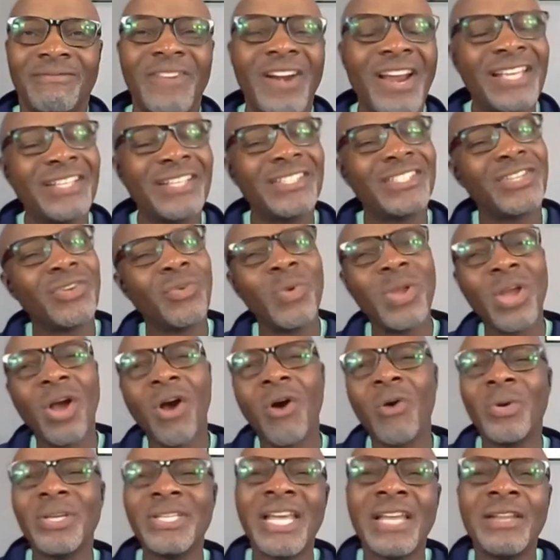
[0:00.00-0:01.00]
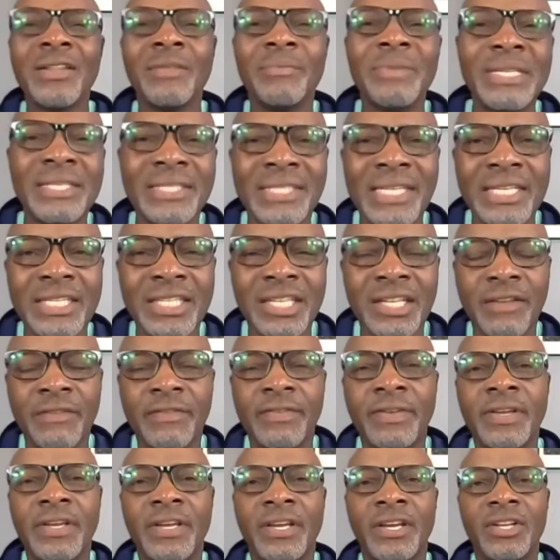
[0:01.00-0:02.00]
right? So we always have to be
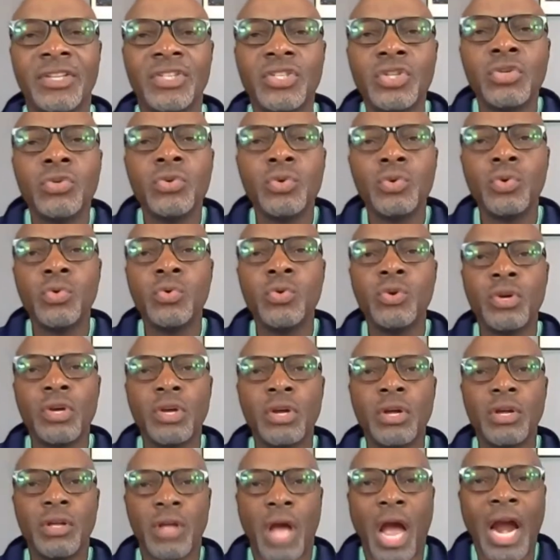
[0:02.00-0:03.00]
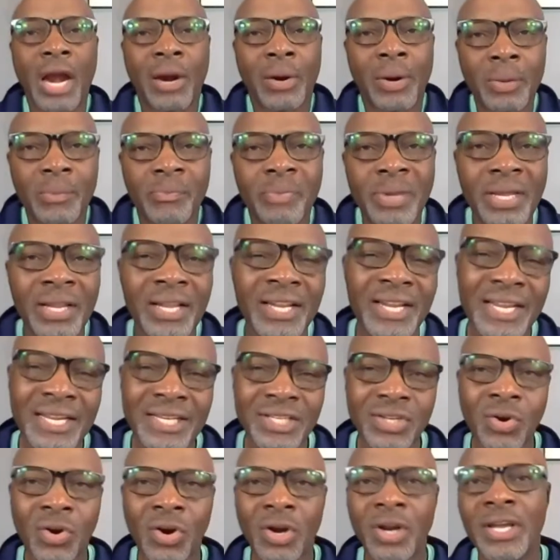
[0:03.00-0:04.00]
sensitive to our
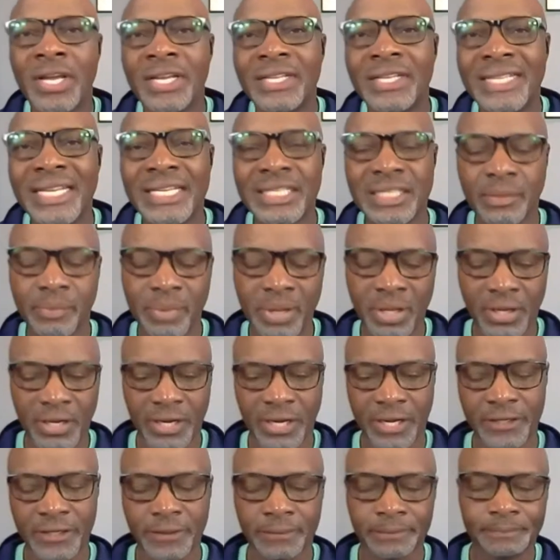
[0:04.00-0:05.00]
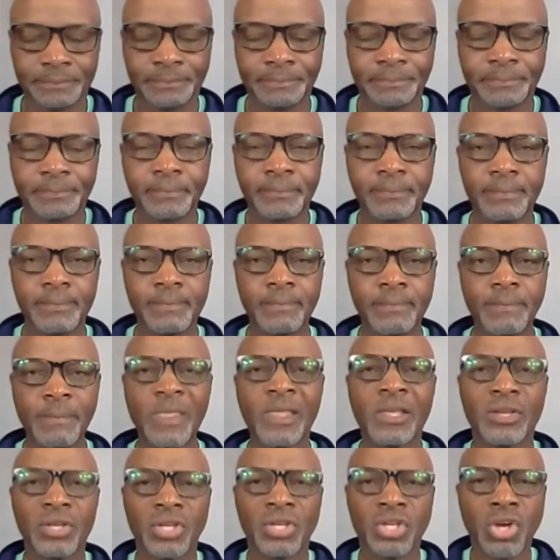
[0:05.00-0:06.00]
abilities or disabilities.
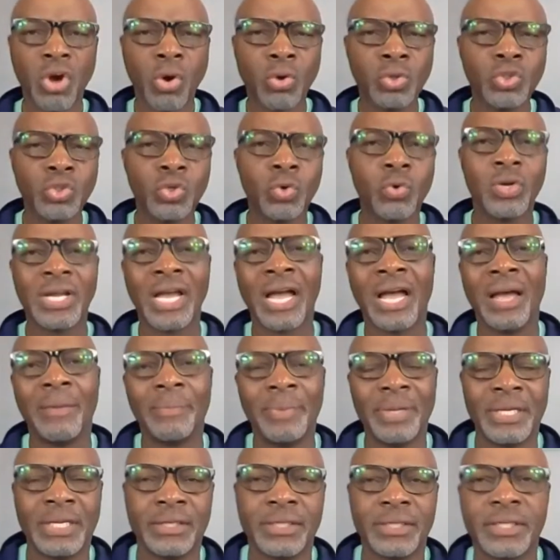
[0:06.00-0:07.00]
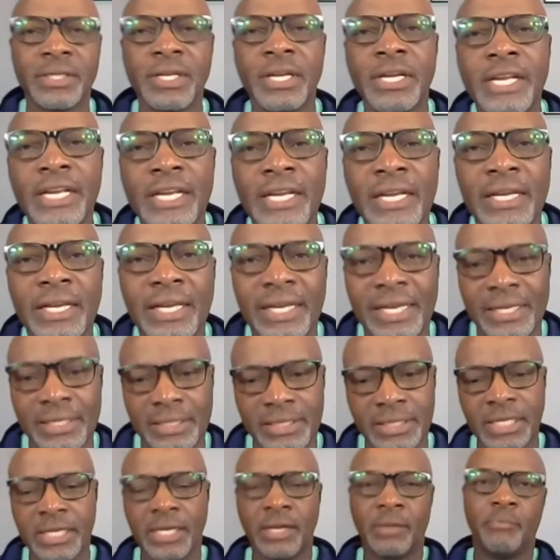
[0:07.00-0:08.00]
Cultural competence
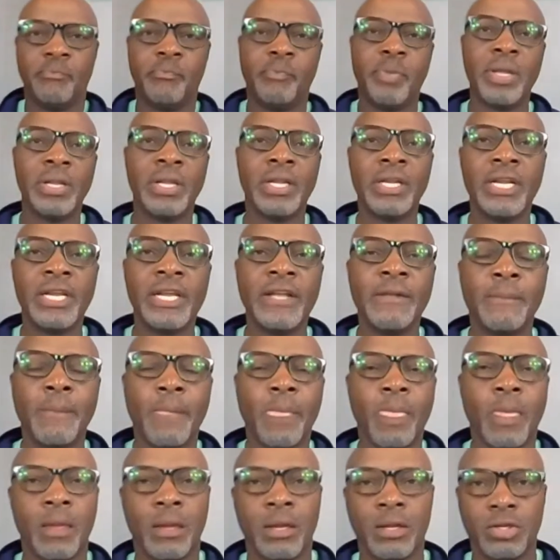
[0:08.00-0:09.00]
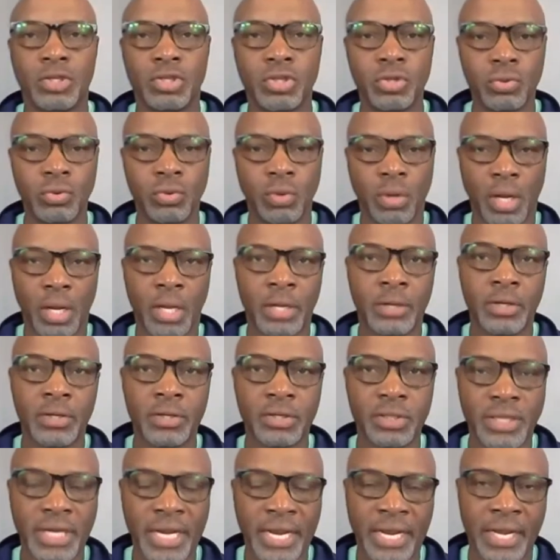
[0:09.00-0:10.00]
is the ability to
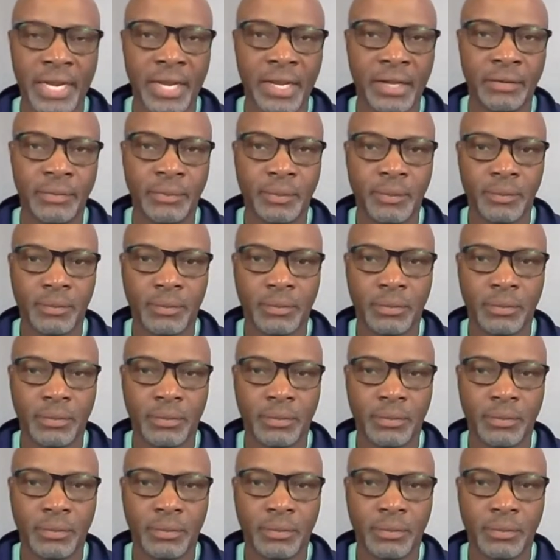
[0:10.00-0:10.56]
understand,